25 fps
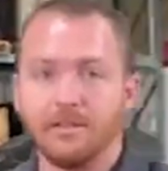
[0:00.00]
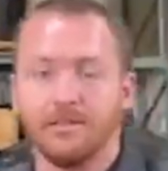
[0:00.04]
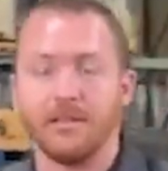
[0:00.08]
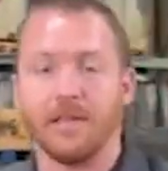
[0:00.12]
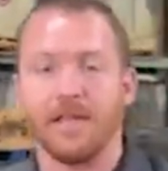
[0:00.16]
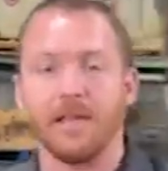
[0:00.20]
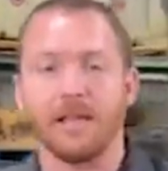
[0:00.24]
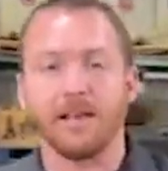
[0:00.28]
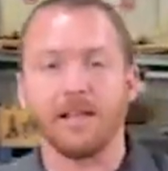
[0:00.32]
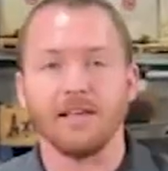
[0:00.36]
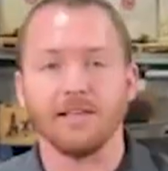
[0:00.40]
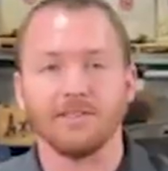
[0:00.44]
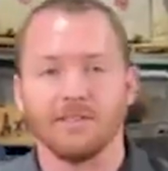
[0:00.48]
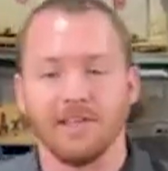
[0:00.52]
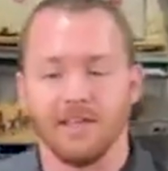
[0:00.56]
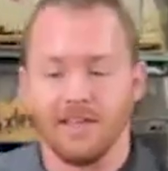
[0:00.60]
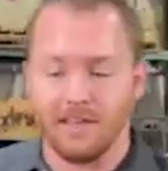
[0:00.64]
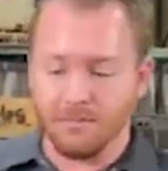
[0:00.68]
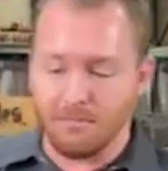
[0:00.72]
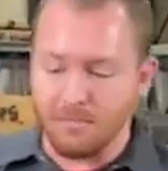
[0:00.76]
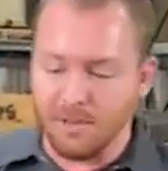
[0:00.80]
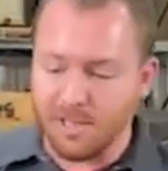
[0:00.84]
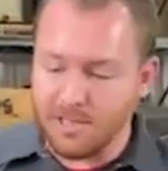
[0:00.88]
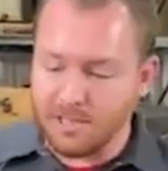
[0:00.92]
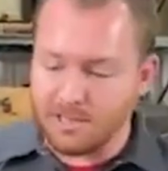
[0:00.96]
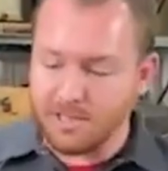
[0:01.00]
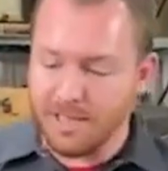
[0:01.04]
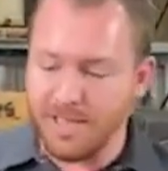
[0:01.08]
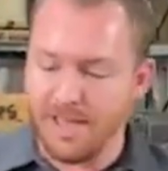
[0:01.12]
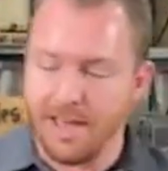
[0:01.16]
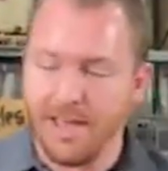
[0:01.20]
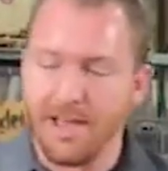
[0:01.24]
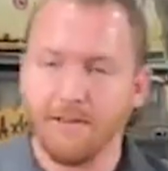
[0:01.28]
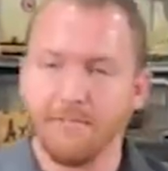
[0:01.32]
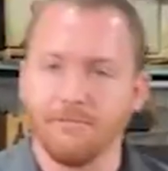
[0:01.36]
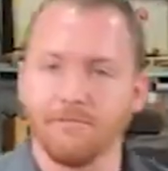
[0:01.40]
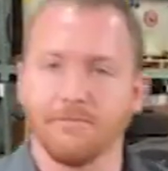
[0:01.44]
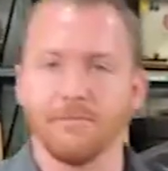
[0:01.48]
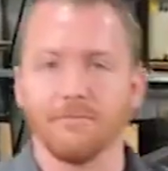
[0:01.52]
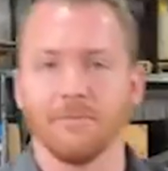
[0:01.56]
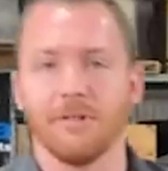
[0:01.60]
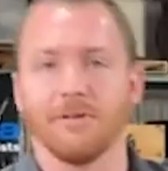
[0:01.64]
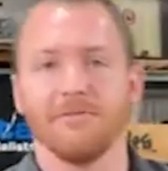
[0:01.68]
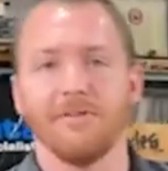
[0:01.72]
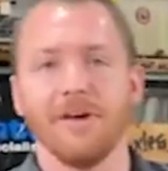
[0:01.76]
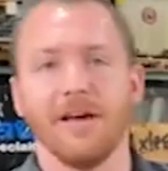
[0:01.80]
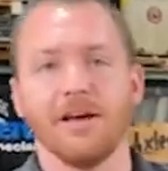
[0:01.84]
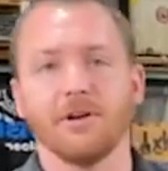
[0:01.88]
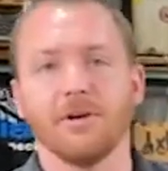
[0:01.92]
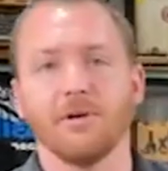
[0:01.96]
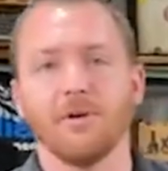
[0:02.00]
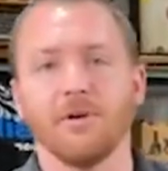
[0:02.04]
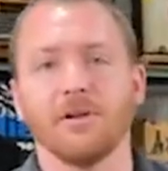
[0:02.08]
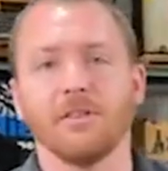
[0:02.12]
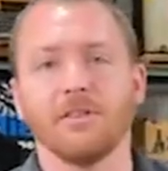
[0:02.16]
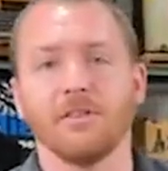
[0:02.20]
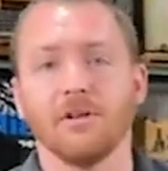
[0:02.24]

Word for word: the NAs and NBs have from the factory